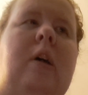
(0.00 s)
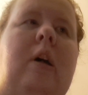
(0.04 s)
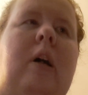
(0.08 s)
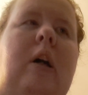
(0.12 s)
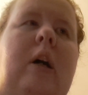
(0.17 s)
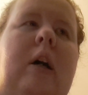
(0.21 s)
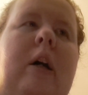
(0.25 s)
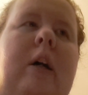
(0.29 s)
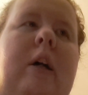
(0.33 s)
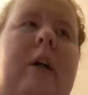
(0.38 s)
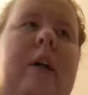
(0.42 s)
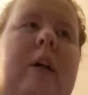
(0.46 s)

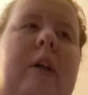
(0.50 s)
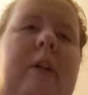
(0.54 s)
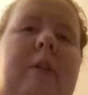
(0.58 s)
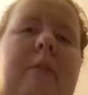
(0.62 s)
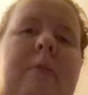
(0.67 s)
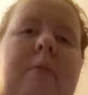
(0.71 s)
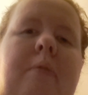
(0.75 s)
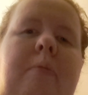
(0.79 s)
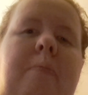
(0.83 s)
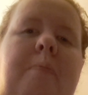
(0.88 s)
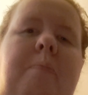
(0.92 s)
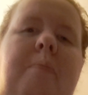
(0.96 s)
uh,
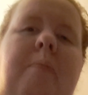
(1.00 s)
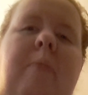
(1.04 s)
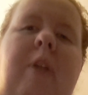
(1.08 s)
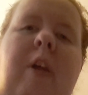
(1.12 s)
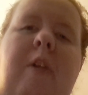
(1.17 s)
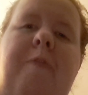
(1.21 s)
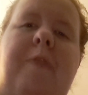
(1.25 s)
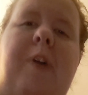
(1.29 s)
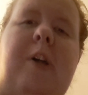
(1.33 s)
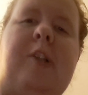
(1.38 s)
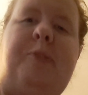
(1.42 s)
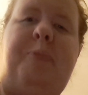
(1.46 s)

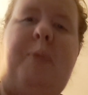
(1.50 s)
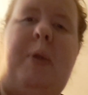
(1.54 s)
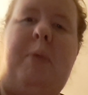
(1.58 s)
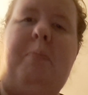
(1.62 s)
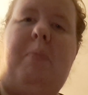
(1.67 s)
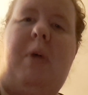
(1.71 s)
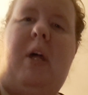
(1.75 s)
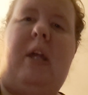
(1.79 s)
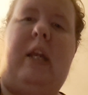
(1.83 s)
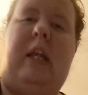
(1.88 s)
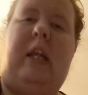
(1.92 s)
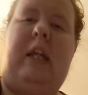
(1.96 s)

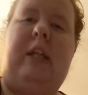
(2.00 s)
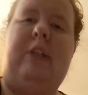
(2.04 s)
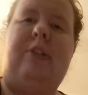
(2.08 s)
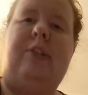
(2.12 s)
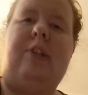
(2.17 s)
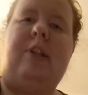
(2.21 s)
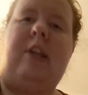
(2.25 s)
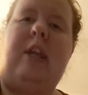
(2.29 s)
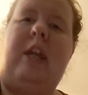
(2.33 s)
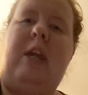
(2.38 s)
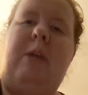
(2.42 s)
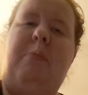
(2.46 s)
investment money
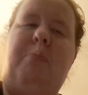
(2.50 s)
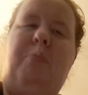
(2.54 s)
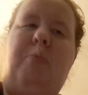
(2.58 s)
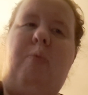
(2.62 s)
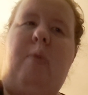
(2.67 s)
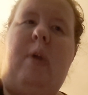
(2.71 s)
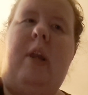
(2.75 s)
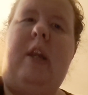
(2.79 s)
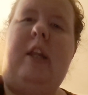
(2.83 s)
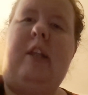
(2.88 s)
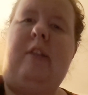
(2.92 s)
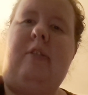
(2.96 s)
to keep
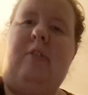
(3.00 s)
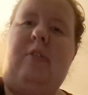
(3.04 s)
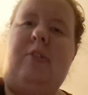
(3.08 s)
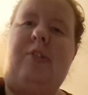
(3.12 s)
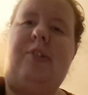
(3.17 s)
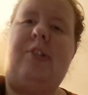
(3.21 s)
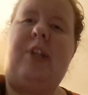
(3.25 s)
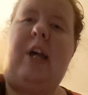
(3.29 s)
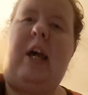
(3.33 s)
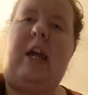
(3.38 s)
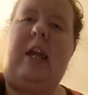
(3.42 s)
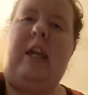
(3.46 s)
running their
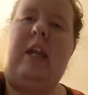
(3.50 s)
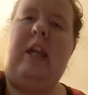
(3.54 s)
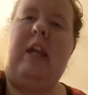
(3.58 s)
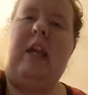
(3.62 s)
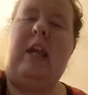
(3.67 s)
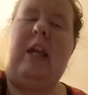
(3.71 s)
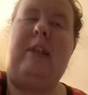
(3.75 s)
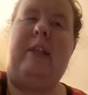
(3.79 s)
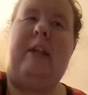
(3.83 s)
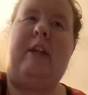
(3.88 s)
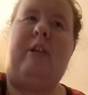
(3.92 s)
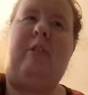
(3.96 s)
site,
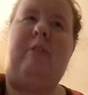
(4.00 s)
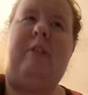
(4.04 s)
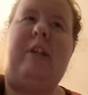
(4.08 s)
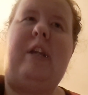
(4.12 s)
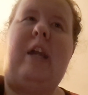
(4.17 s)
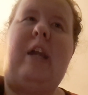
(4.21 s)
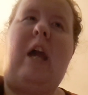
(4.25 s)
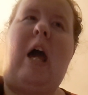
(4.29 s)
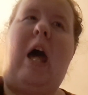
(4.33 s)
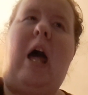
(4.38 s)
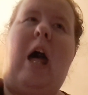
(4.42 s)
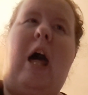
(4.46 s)
and they
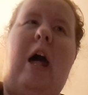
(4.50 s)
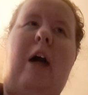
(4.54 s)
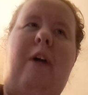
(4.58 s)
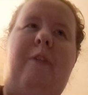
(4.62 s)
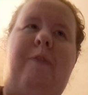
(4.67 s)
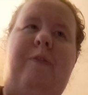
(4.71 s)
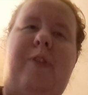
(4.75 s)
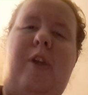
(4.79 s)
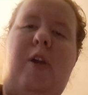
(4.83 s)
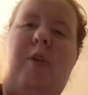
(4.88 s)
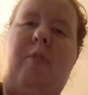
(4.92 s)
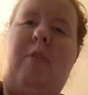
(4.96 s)
only
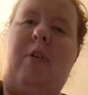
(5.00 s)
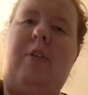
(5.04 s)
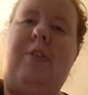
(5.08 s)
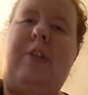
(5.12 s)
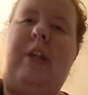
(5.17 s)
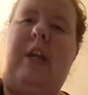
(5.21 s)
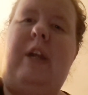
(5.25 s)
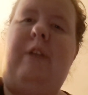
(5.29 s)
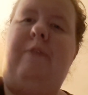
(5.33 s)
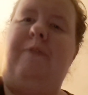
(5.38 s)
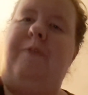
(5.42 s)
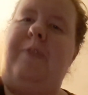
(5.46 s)
have fewer
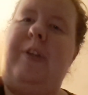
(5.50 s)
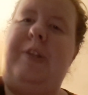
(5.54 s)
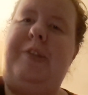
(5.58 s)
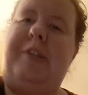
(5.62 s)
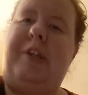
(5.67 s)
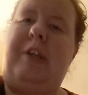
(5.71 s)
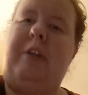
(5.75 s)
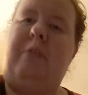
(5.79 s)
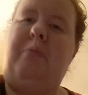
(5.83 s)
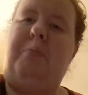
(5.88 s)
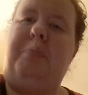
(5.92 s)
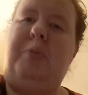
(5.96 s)
than
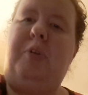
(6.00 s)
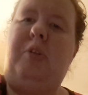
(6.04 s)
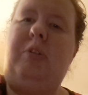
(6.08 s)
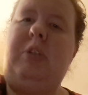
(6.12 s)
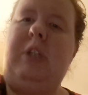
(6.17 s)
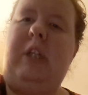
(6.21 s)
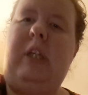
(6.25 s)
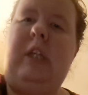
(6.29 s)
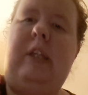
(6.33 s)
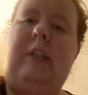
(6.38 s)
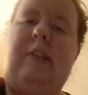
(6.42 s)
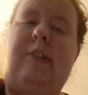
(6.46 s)
50
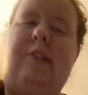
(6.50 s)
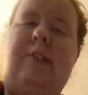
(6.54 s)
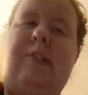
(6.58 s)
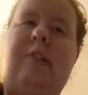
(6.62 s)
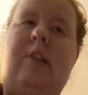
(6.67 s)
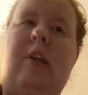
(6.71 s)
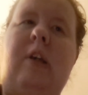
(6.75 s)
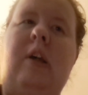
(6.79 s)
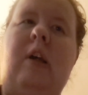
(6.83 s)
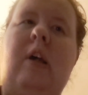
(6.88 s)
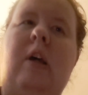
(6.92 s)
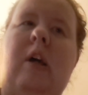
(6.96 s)
employees.
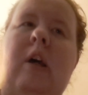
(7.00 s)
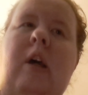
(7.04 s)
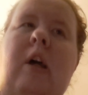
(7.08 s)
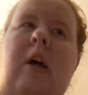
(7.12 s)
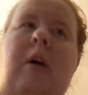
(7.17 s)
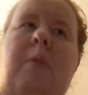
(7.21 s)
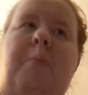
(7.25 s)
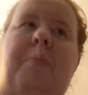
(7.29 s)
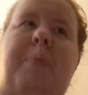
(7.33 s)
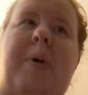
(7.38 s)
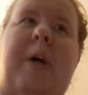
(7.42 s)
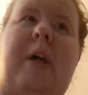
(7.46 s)

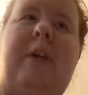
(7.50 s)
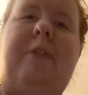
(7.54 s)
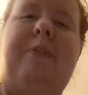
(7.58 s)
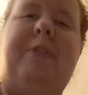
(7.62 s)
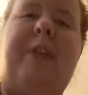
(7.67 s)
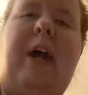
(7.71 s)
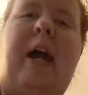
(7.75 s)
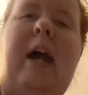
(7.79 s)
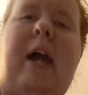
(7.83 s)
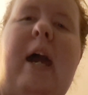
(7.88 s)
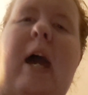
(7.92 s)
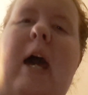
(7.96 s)
But
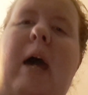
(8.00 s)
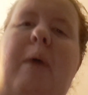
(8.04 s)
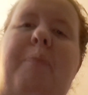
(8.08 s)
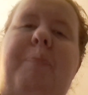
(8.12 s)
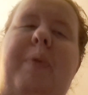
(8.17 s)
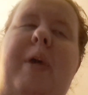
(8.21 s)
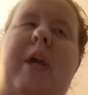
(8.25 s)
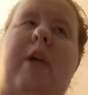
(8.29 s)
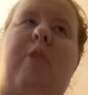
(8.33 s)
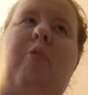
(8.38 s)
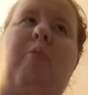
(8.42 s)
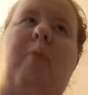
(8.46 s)
that
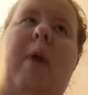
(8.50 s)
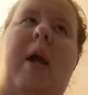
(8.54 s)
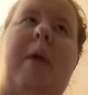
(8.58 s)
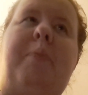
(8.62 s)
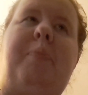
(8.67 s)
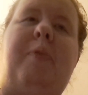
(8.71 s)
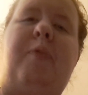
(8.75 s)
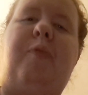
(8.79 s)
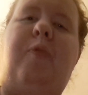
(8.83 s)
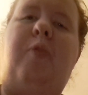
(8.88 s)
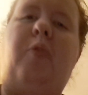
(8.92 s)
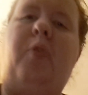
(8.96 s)
happened right
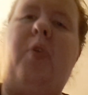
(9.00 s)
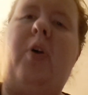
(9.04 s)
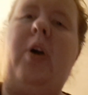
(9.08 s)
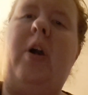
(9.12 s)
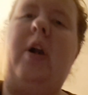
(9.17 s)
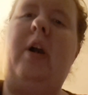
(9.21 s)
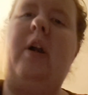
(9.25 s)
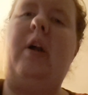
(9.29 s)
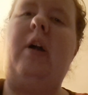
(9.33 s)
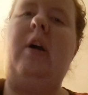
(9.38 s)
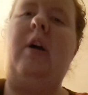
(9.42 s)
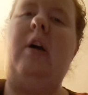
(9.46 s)

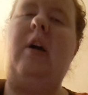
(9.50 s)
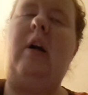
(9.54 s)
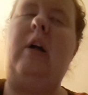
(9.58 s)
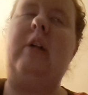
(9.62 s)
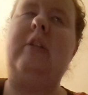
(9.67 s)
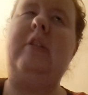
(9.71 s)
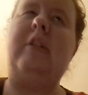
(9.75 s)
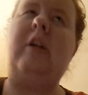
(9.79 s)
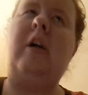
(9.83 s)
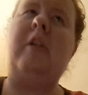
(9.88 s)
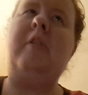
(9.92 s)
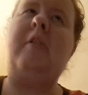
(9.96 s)
before
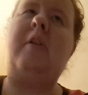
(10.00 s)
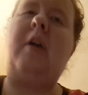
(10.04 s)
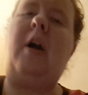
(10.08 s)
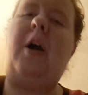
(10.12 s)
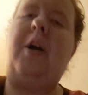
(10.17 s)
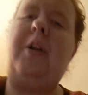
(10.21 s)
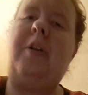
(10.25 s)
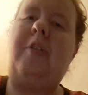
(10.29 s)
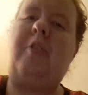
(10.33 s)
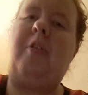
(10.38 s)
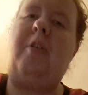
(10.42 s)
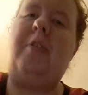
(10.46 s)
another
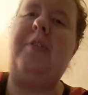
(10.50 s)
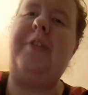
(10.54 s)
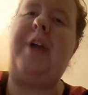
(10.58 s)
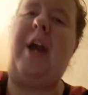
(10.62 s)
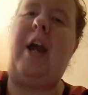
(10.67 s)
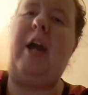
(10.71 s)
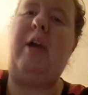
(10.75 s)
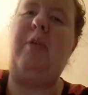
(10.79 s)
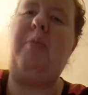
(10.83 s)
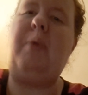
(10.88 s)
article that I